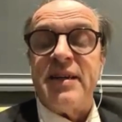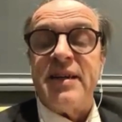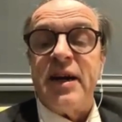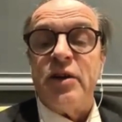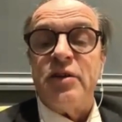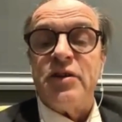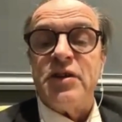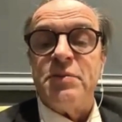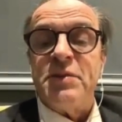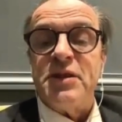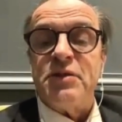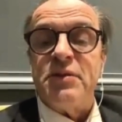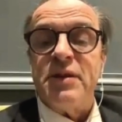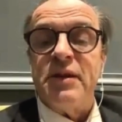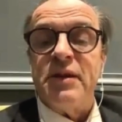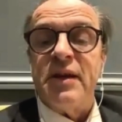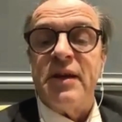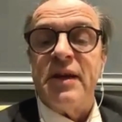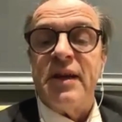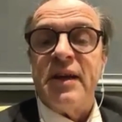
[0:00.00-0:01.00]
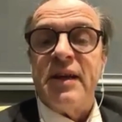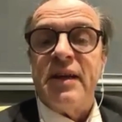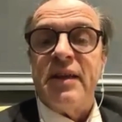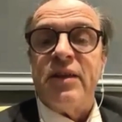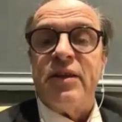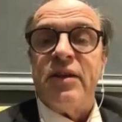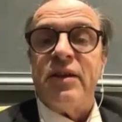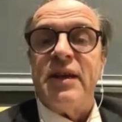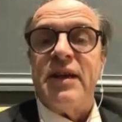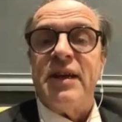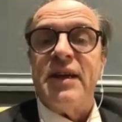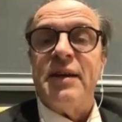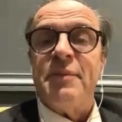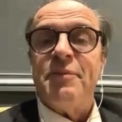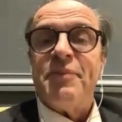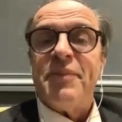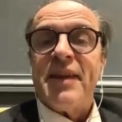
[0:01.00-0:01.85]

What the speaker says: Now it's between 30